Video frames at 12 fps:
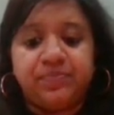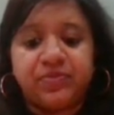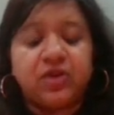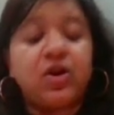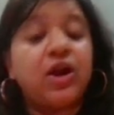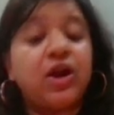
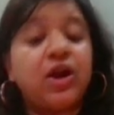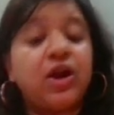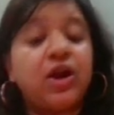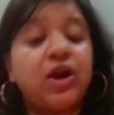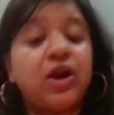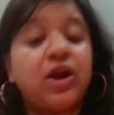gone
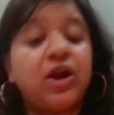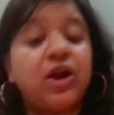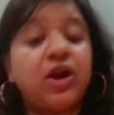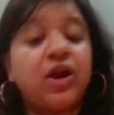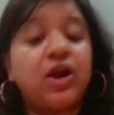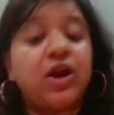wrong
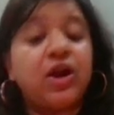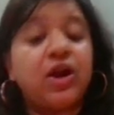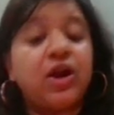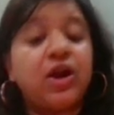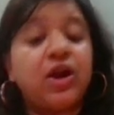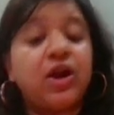between two
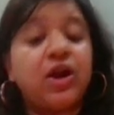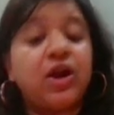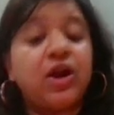parties,